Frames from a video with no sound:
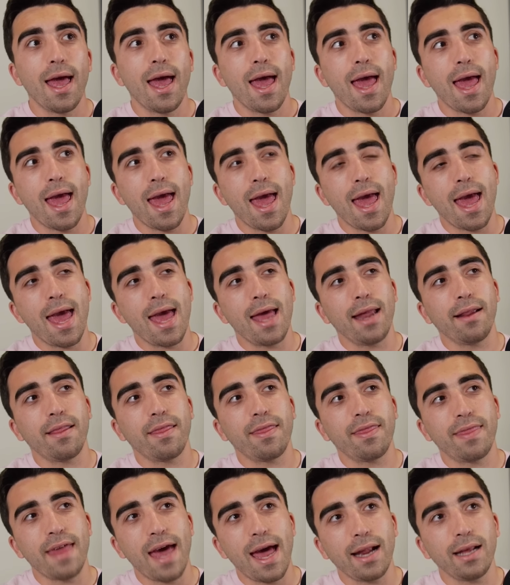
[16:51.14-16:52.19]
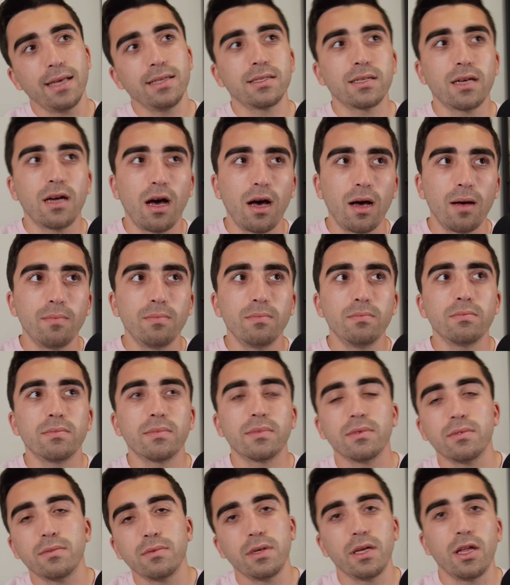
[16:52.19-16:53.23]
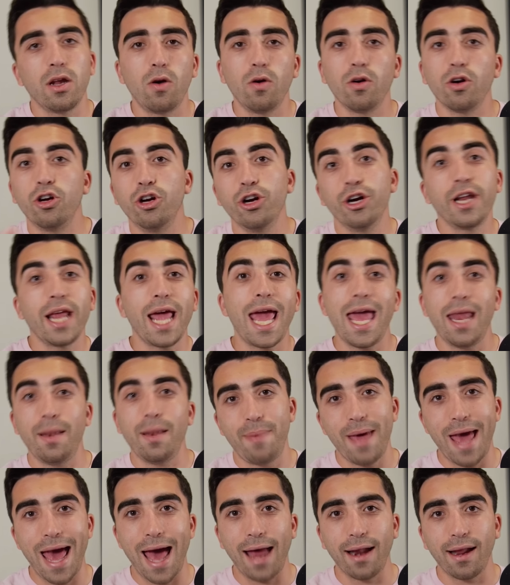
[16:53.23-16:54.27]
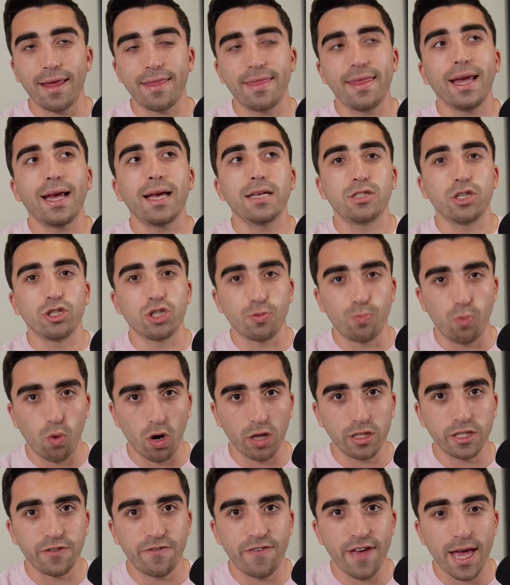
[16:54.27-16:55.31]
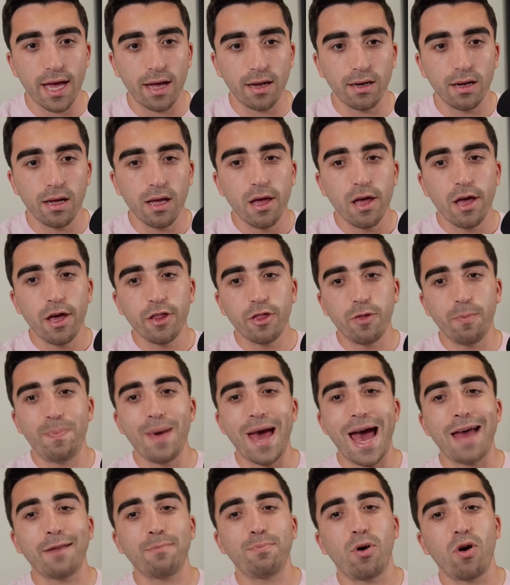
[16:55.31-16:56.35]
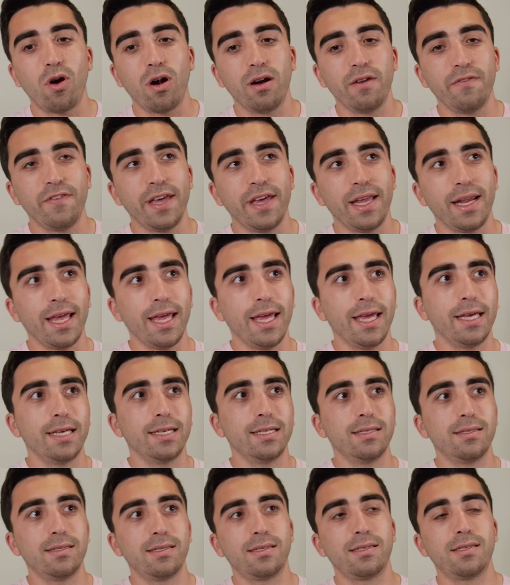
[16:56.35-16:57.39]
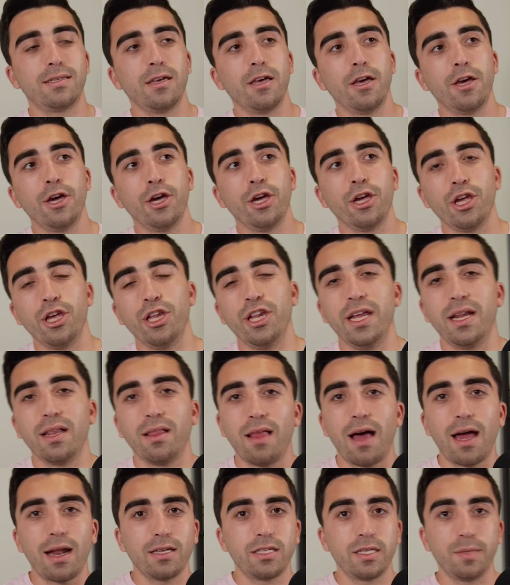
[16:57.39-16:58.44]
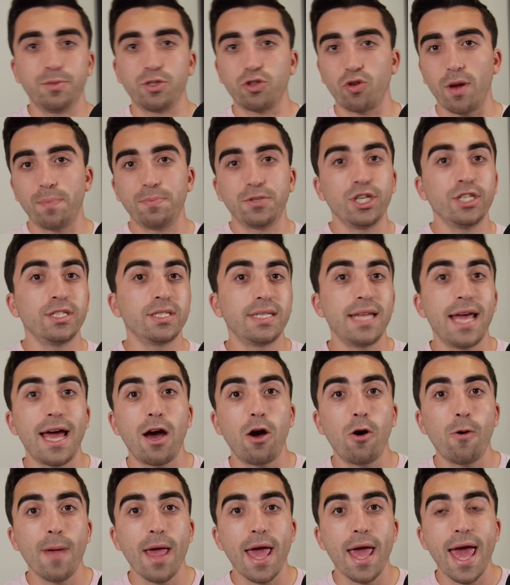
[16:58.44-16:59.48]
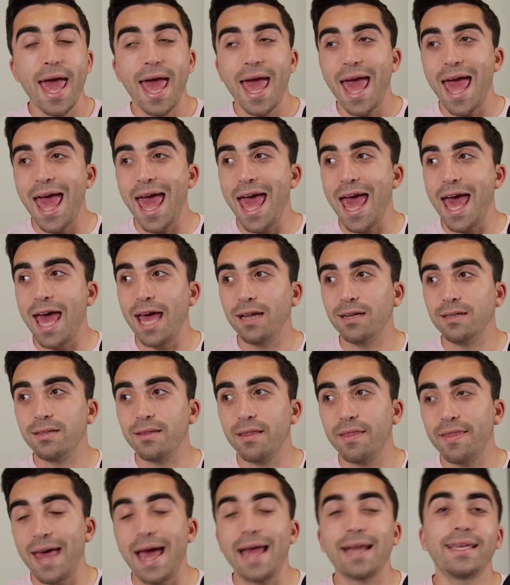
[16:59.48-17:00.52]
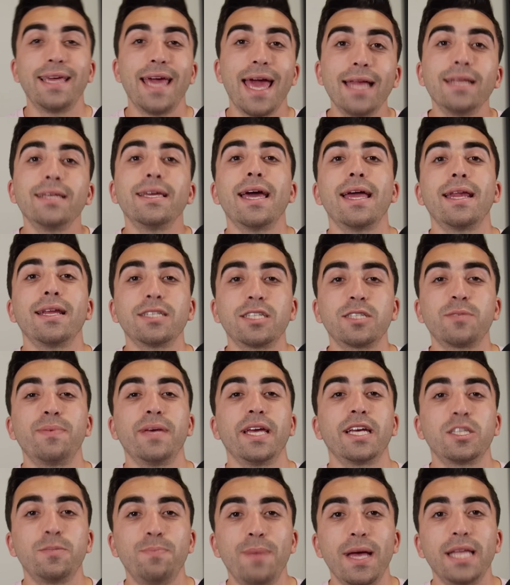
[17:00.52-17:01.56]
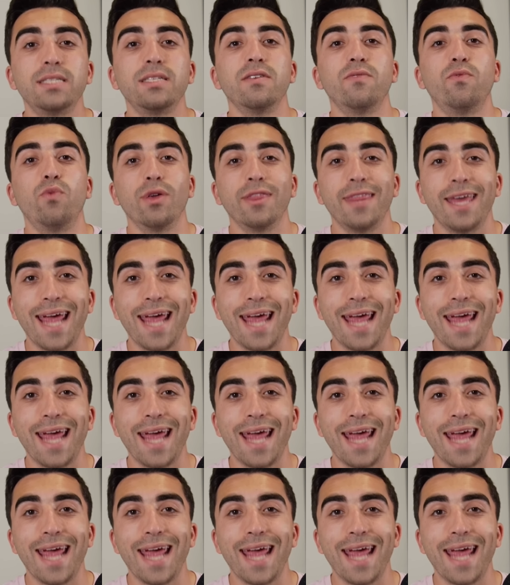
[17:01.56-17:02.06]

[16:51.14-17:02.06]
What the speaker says: And that has come, you know, good and bad. I think as a sports fan, the bad part of it is you need a lot of subscriptions now, and that can get expensive when they